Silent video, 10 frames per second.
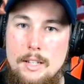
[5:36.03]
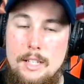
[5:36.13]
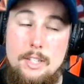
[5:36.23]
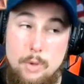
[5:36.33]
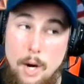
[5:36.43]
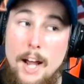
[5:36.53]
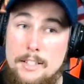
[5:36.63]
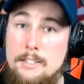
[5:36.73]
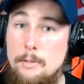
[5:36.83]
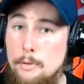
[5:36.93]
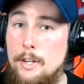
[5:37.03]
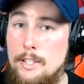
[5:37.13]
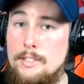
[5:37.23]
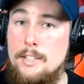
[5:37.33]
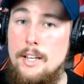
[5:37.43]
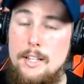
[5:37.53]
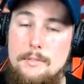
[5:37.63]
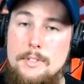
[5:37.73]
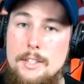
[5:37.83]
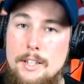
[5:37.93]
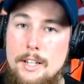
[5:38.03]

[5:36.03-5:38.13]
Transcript: he tries to free his slaves,